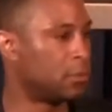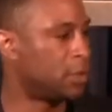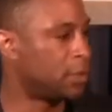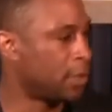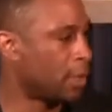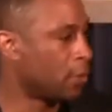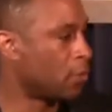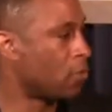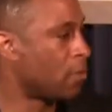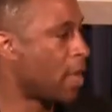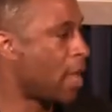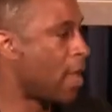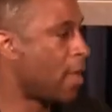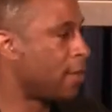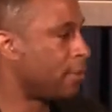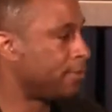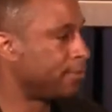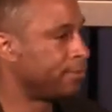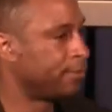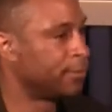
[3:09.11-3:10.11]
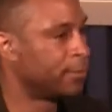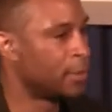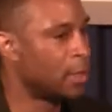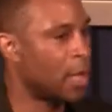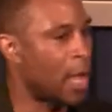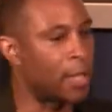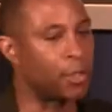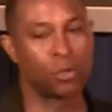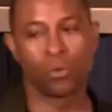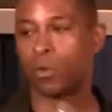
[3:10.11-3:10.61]
Single man.
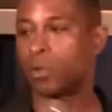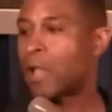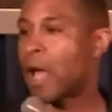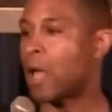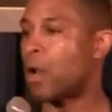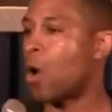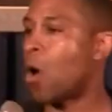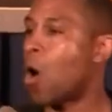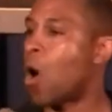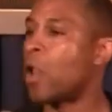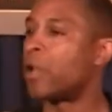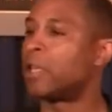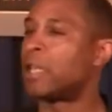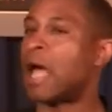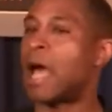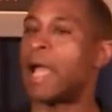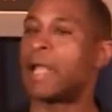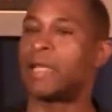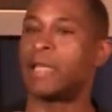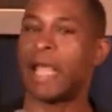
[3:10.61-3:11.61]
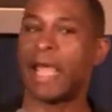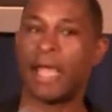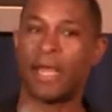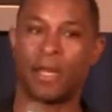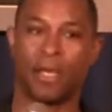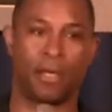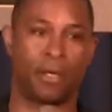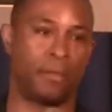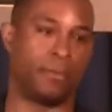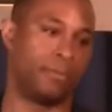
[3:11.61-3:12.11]
I do a lot of online
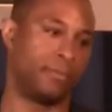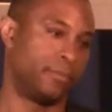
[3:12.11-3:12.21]
dating.